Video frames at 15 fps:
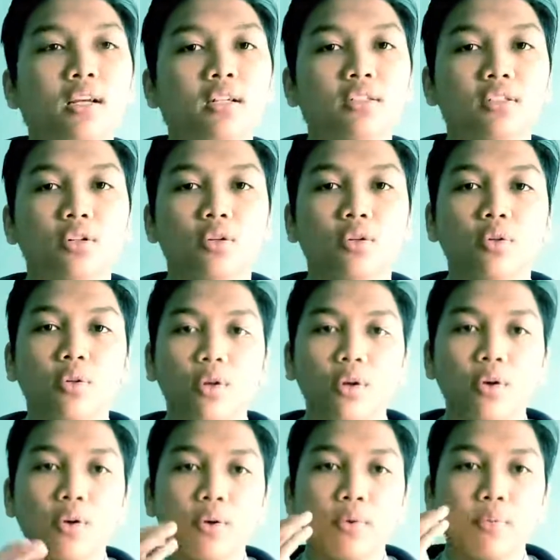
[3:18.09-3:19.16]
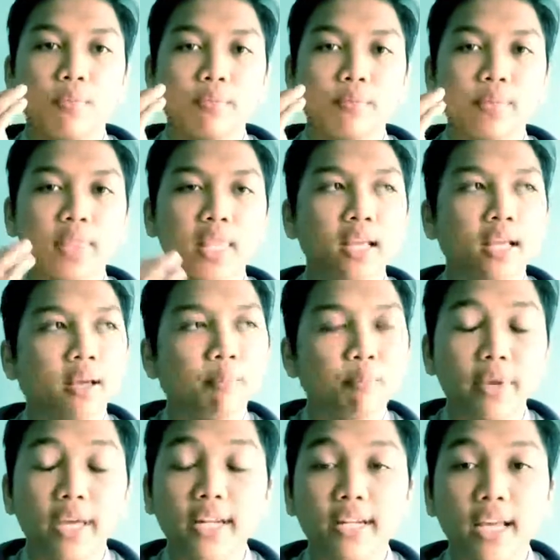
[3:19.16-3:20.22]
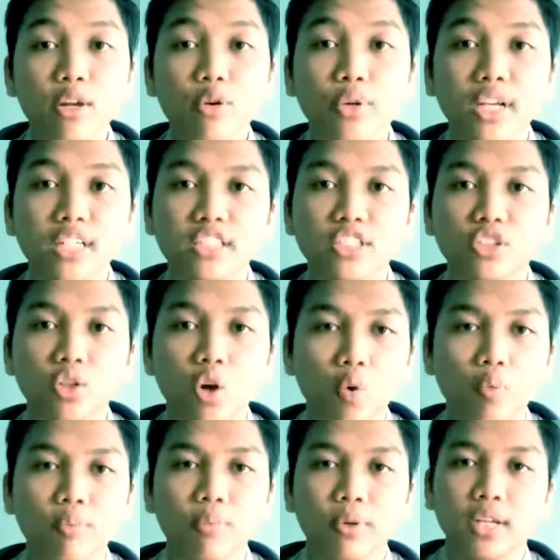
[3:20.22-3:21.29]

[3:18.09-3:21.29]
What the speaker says: So in education school,